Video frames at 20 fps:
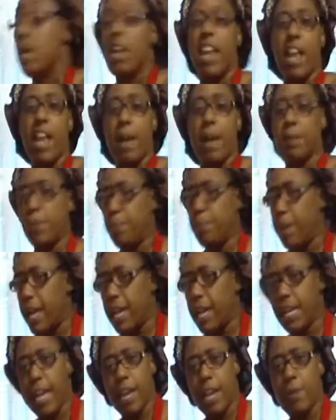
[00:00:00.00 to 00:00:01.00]
It helps
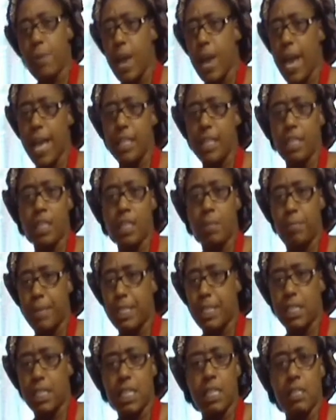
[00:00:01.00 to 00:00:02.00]
pancake rises,
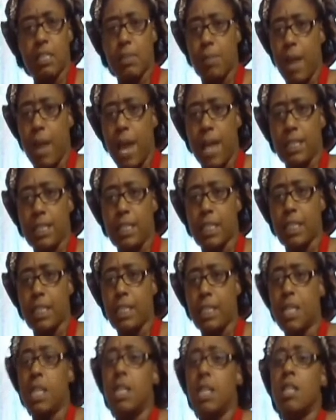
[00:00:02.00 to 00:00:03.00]
biscuits
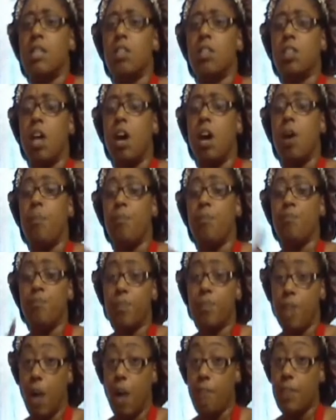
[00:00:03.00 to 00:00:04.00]
rises. So
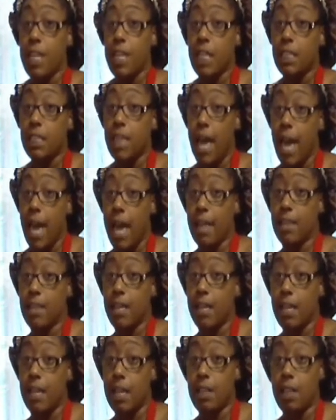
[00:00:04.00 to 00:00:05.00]
don't forget to add
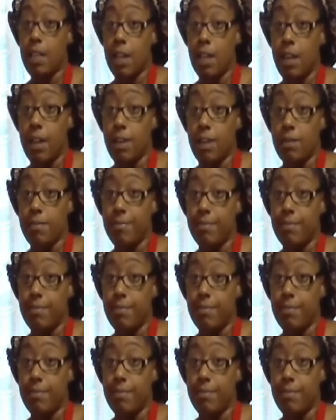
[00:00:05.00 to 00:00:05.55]
that in there.